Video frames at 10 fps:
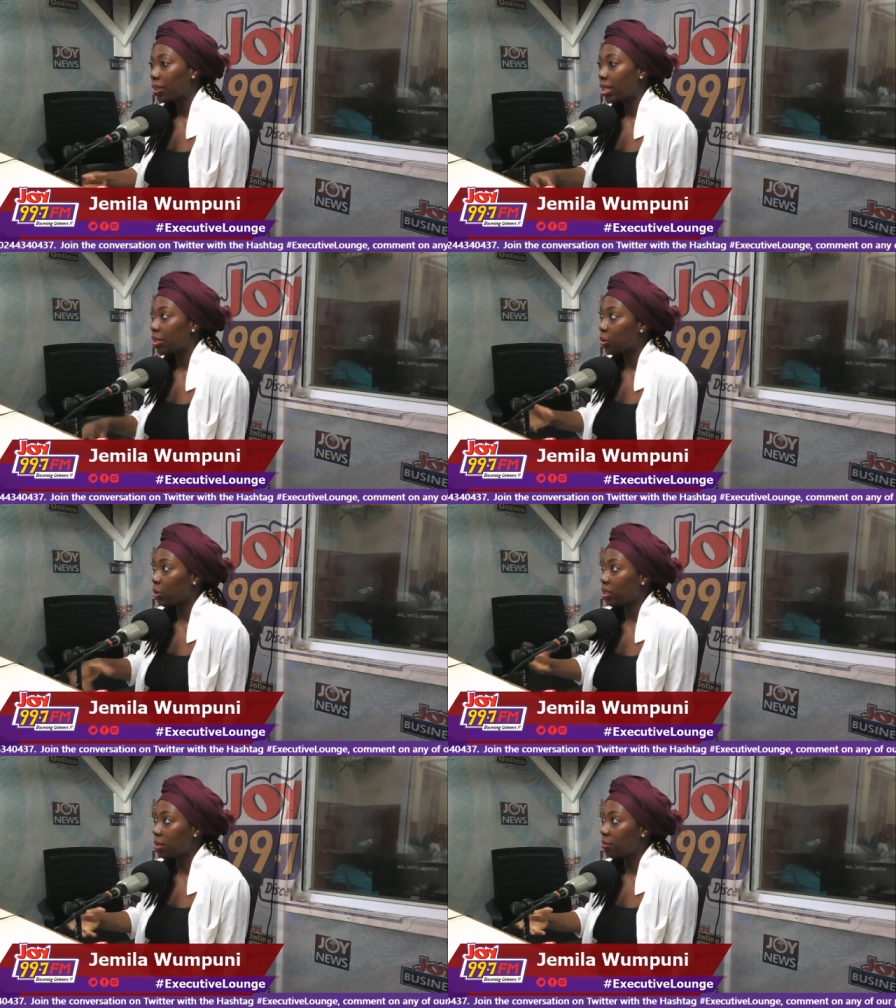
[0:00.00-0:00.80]
they
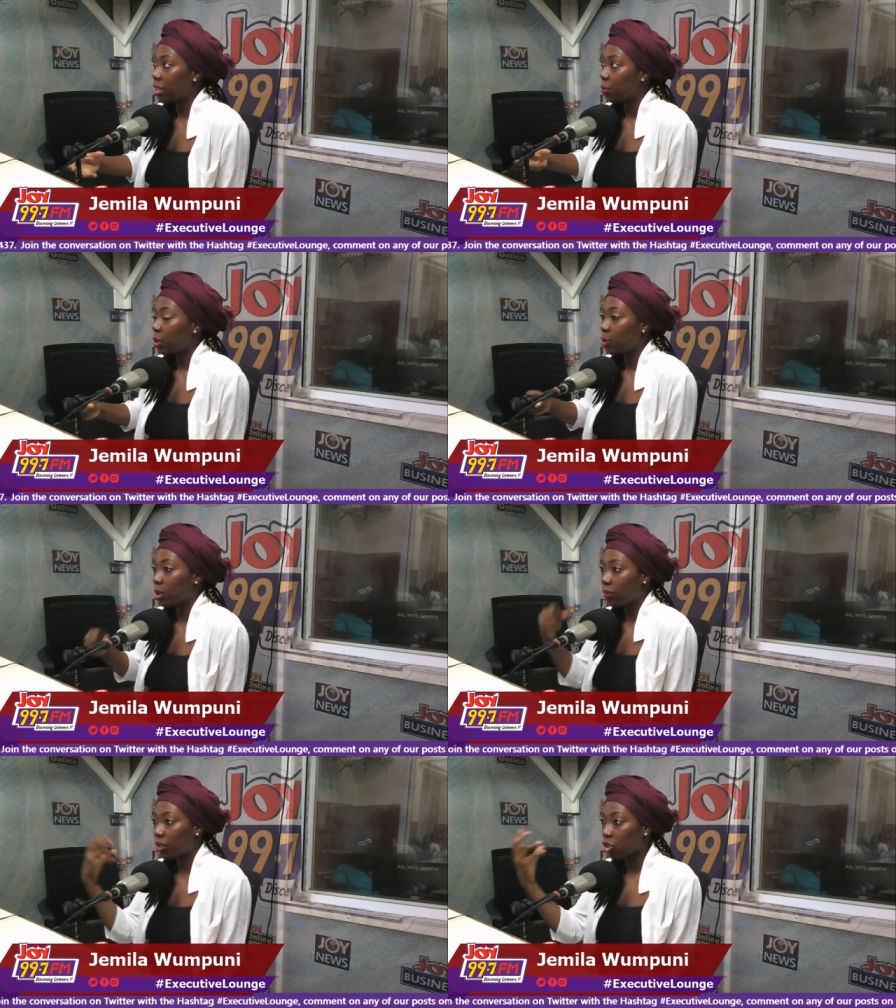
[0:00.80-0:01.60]
took something which was
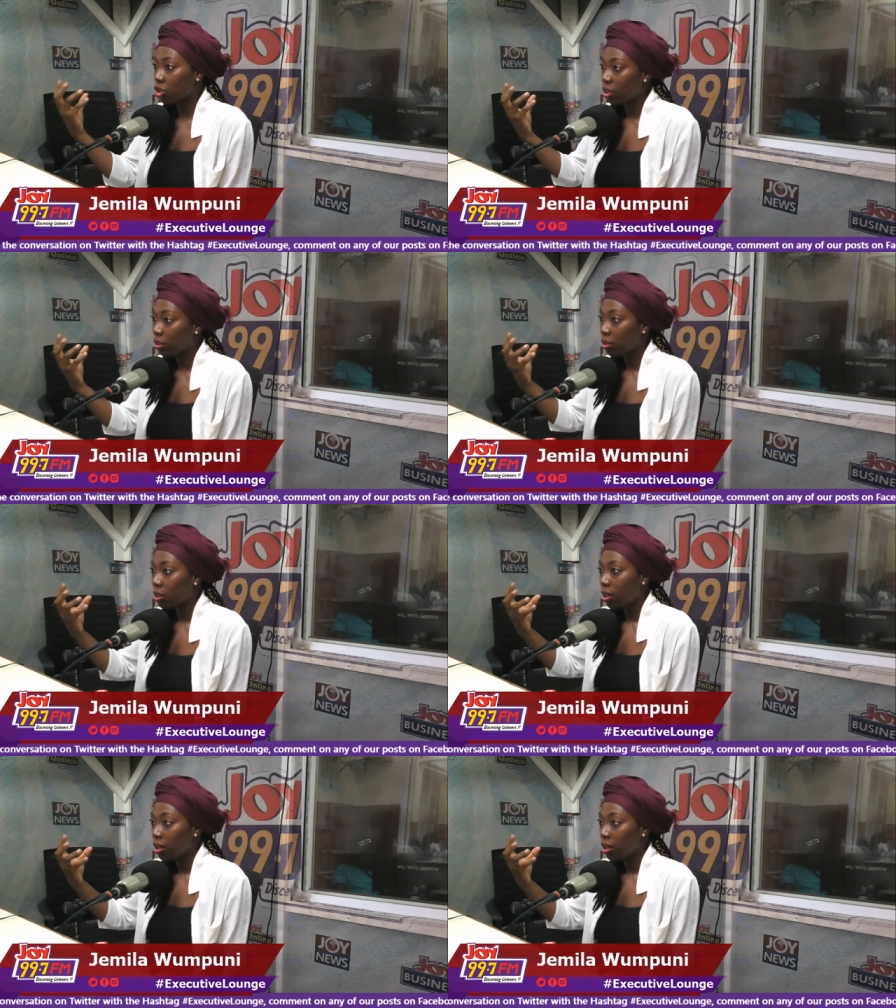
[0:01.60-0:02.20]
a vision